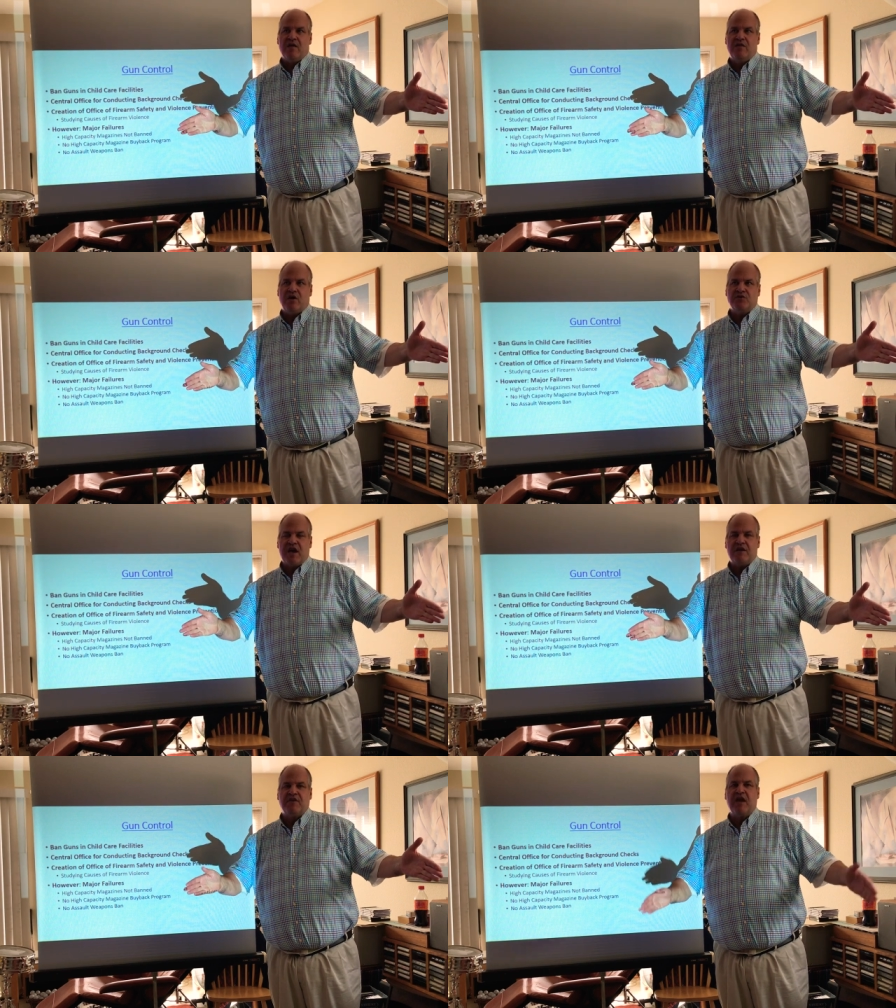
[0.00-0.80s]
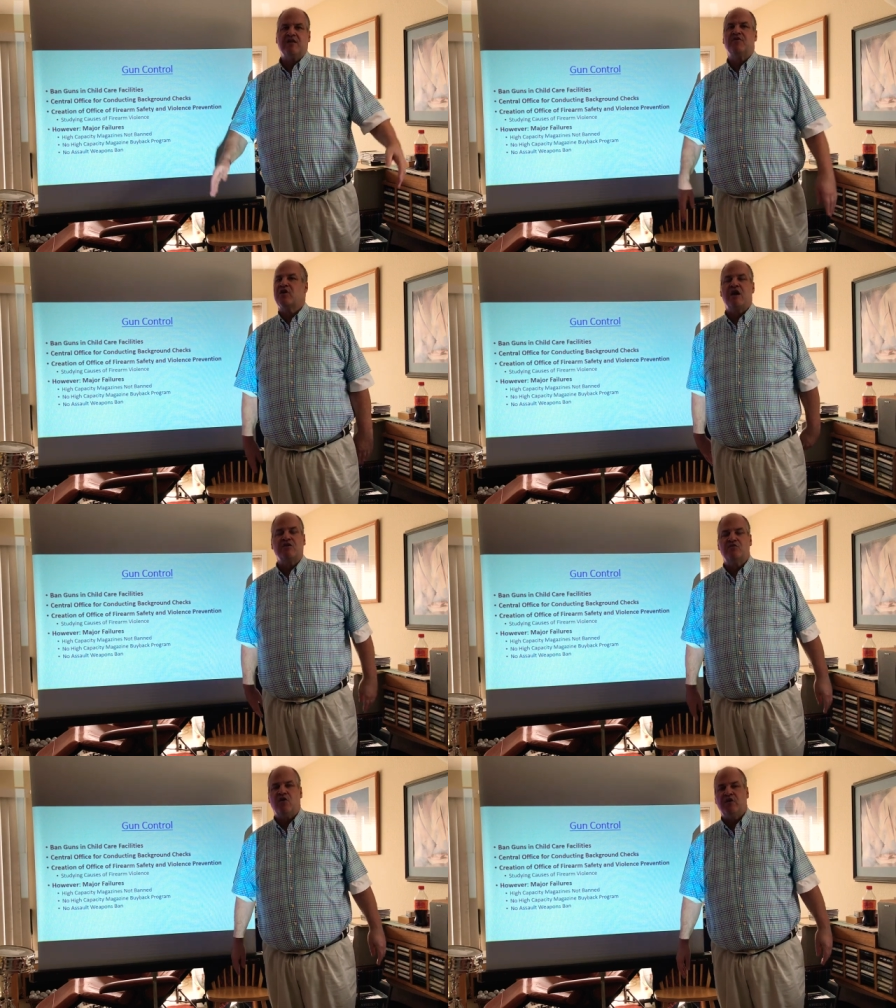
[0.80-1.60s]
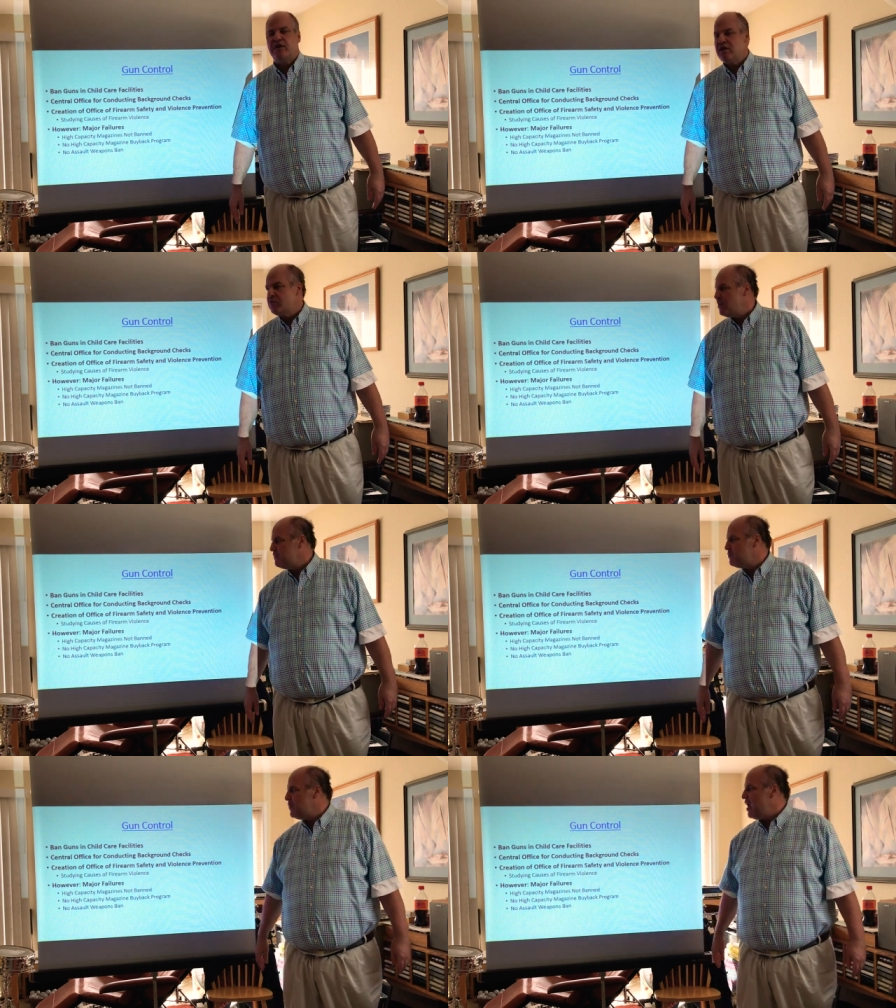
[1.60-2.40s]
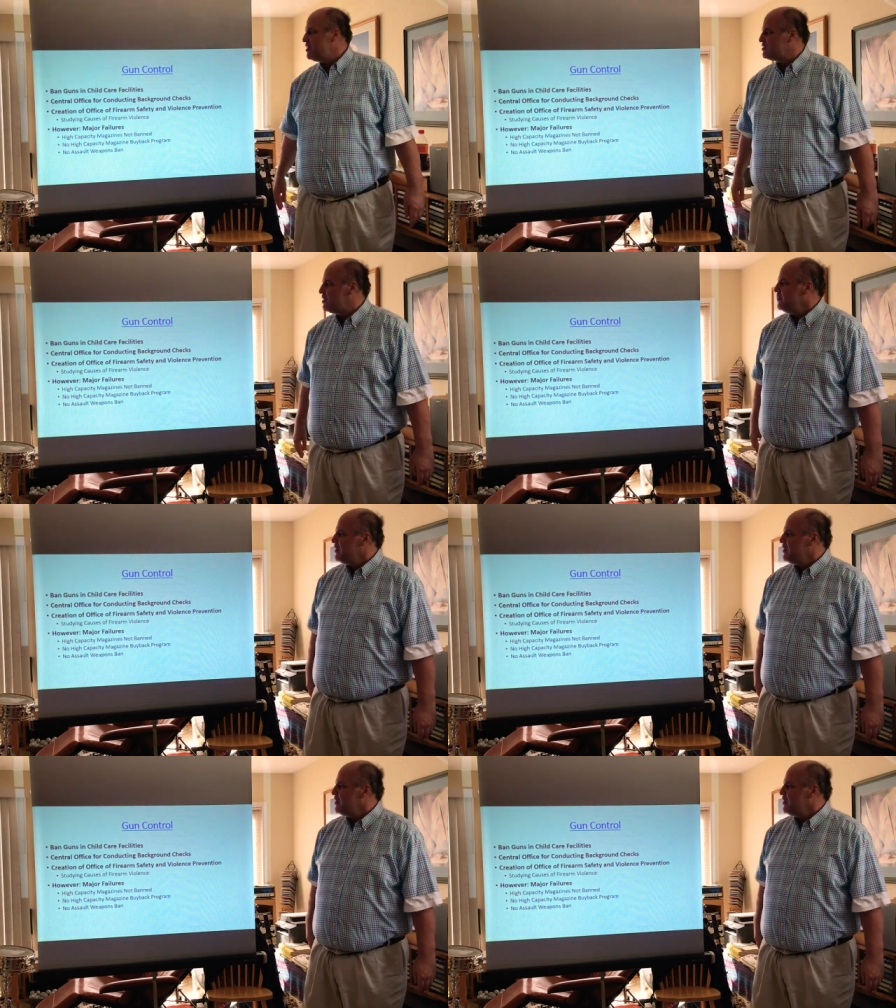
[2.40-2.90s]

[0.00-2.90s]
those advocating for gun control, and neither one of them passed.